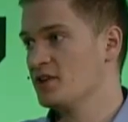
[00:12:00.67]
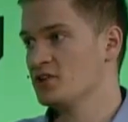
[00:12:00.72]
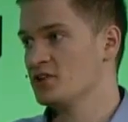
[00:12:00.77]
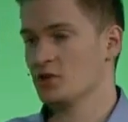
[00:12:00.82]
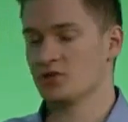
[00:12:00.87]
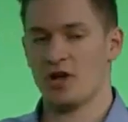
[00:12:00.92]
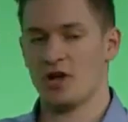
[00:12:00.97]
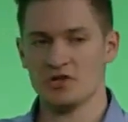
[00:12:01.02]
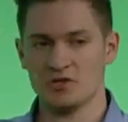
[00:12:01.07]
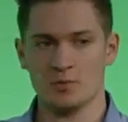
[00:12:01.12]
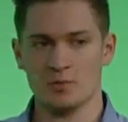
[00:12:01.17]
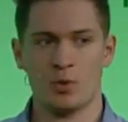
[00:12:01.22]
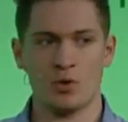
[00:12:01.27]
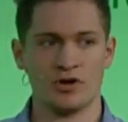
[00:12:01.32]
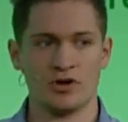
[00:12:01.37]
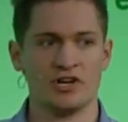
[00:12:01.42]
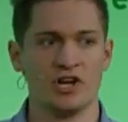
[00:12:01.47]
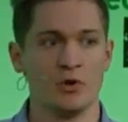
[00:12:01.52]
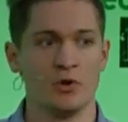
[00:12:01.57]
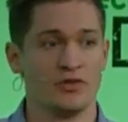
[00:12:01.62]
So it's also
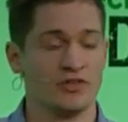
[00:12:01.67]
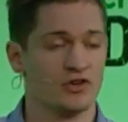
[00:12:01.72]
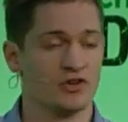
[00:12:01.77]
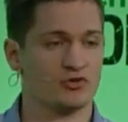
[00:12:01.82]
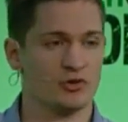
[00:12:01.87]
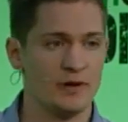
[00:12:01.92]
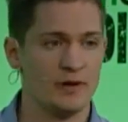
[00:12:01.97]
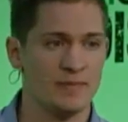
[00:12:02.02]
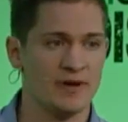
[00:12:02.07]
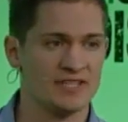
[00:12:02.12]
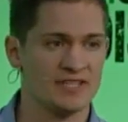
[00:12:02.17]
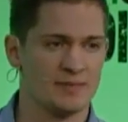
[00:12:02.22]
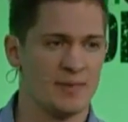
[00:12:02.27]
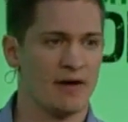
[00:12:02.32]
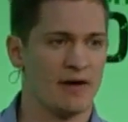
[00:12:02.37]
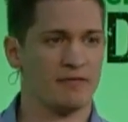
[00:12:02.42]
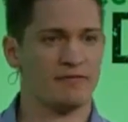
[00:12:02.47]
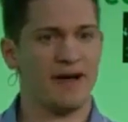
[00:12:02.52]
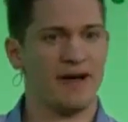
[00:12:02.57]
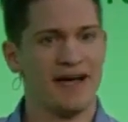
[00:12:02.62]
important to note that the treatment is
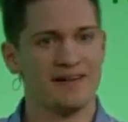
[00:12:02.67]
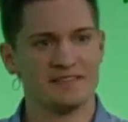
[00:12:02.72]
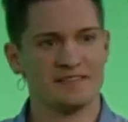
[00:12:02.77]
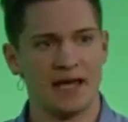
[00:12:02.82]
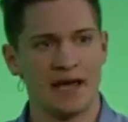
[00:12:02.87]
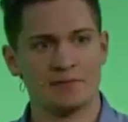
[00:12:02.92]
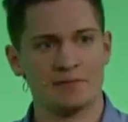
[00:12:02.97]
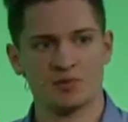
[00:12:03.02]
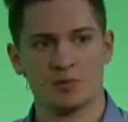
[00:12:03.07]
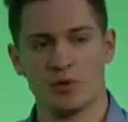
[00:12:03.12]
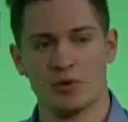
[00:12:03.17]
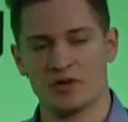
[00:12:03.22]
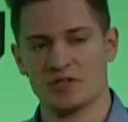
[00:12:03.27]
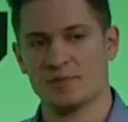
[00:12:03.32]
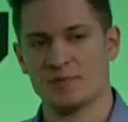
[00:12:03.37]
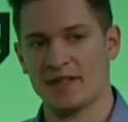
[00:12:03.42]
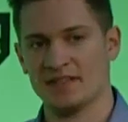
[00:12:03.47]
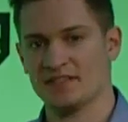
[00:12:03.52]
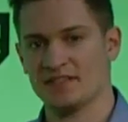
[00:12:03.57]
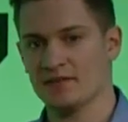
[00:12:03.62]
about five times more
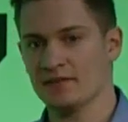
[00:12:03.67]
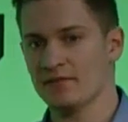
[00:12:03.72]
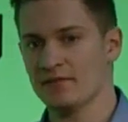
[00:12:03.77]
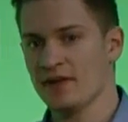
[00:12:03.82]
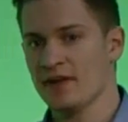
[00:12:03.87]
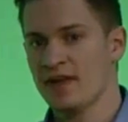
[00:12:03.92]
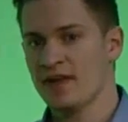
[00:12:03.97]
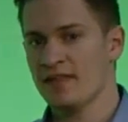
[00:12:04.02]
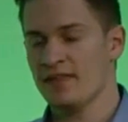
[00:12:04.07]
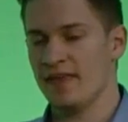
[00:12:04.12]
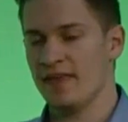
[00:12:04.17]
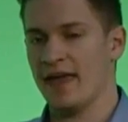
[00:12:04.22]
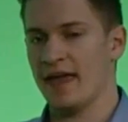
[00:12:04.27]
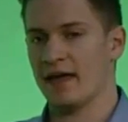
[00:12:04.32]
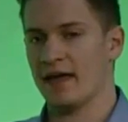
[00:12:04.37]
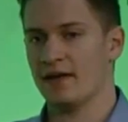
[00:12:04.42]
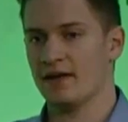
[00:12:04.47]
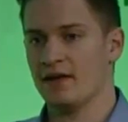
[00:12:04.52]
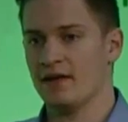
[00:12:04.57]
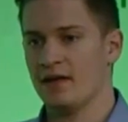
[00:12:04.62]
expensive
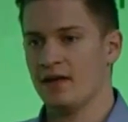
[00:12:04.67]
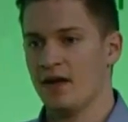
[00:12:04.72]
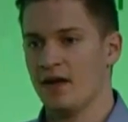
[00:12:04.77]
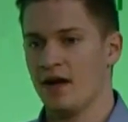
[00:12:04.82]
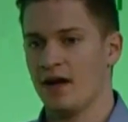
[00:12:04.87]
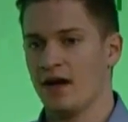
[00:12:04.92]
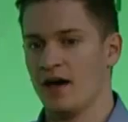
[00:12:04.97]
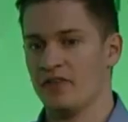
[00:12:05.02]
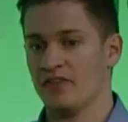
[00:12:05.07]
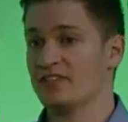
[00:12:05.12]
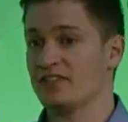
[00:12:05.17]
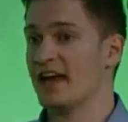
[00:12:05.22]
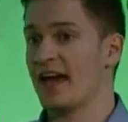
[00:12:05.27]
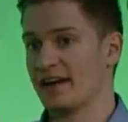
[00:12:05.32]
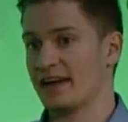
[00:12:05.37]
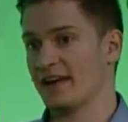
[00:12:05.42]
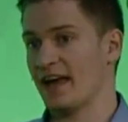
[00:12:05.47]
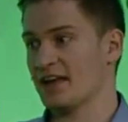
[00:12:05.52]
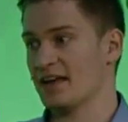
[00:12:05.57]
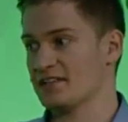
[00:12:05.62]
than uh, the
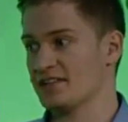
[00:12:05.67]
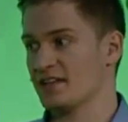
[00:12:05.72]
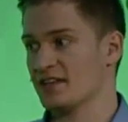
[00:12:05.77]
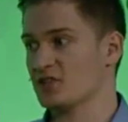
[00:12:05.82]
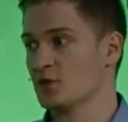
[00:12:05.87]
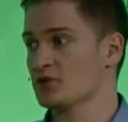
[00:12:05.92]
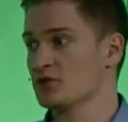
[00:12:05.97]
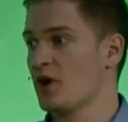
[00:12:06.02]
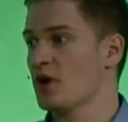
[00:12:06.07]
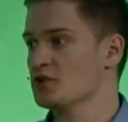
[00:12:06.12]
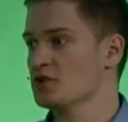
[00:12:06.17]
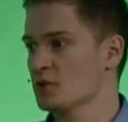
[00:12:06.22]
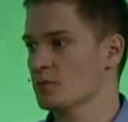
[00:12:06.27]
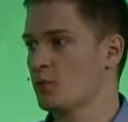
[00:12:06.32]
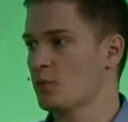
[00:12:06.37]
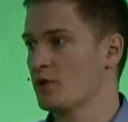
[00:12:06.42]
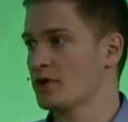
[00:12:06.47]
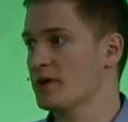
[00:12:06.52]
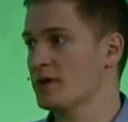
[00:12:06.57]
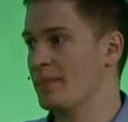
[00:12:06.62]
diagnostic. So it's also
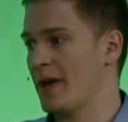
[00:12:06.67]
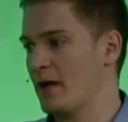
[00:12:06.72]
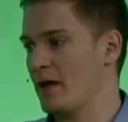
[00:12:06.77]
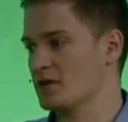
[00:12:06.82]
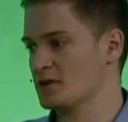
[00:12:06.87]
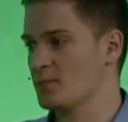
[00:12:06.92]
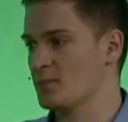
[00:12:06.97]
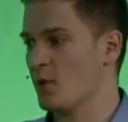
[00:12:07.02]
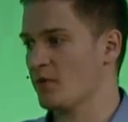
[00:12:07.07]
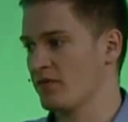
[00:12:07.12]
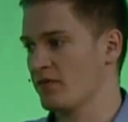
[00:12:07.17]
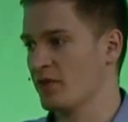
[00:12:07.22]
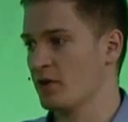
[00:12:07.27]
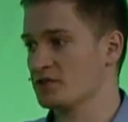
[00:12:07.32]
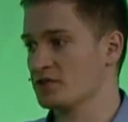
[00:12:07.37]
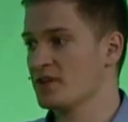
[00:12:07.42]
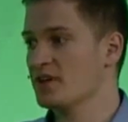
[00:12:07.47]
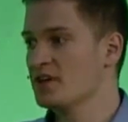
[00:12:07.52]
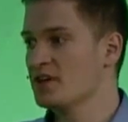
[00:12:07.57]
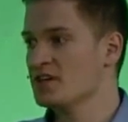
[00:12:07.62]
important to balance both of
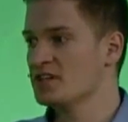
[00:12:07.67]
those.